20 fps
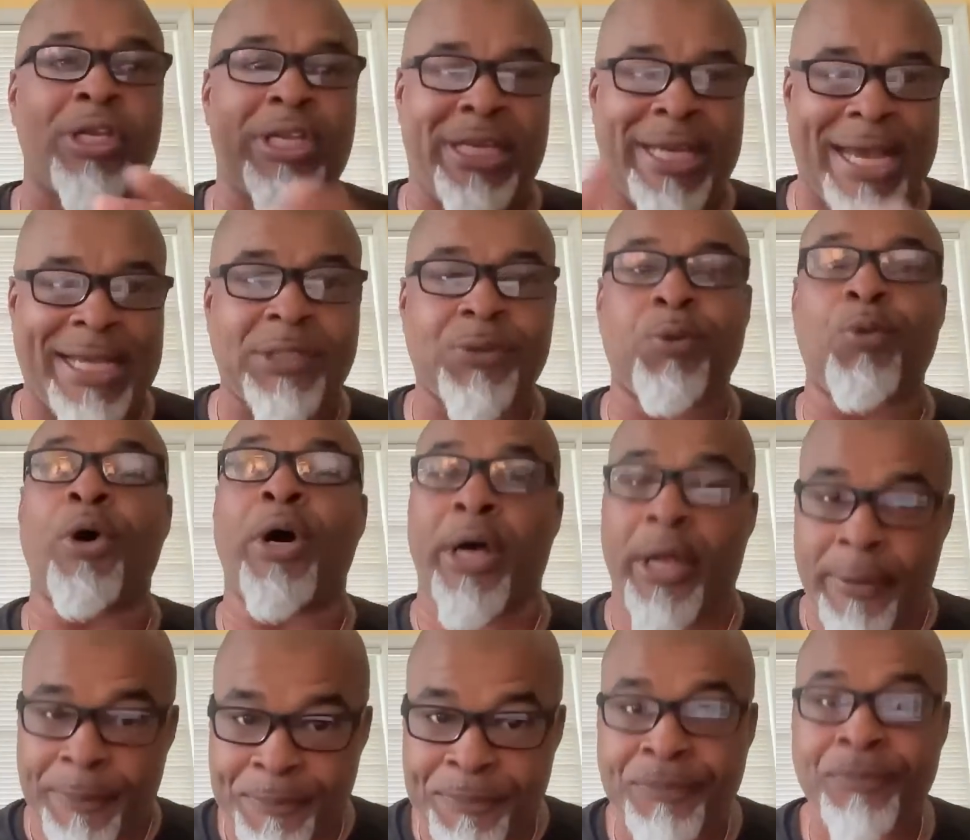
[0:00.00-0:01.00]
guess
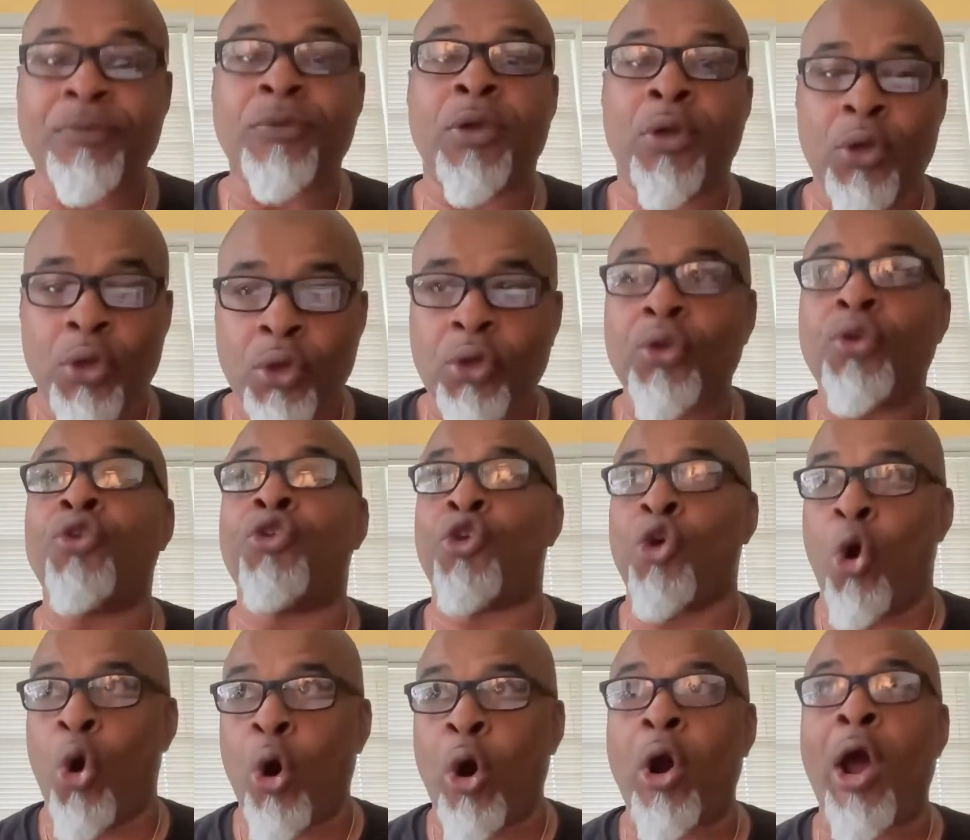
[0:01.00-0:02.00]
what?
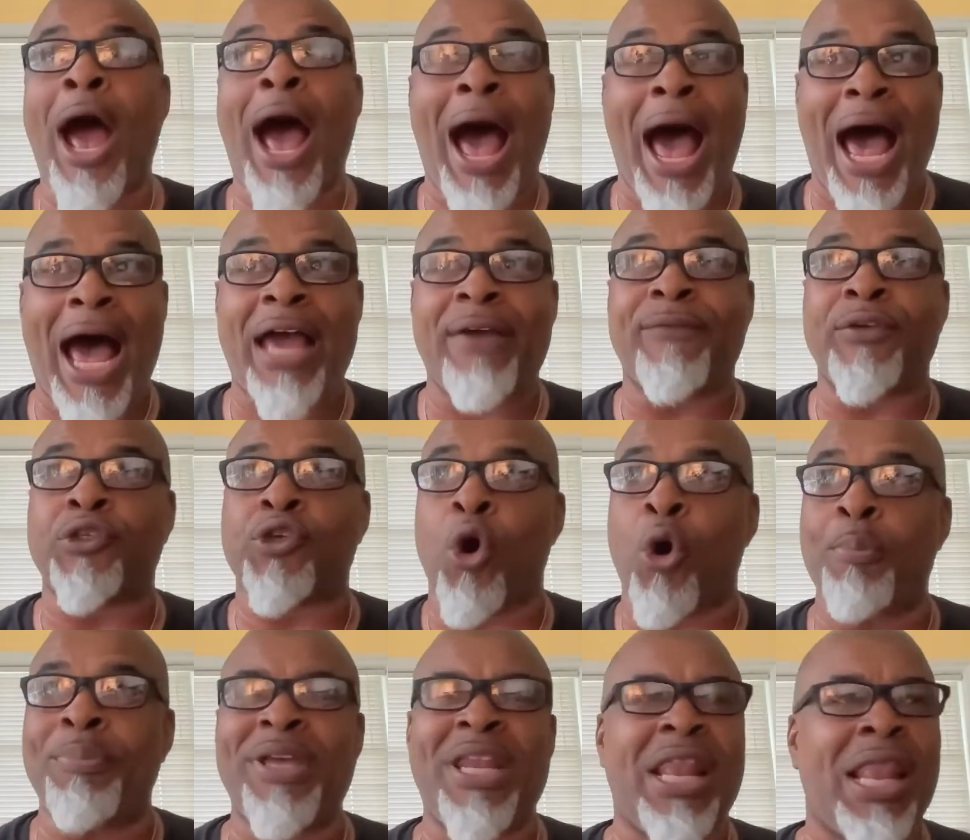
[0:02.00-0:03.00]
Your hive is
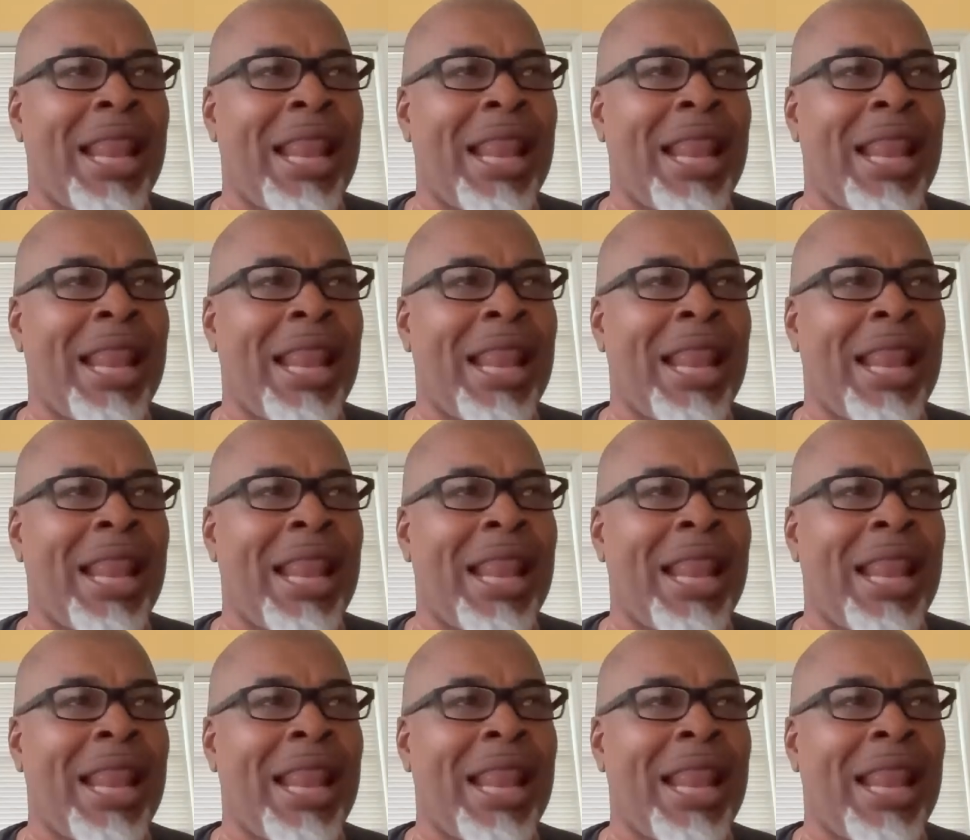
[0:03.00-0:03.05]
going to be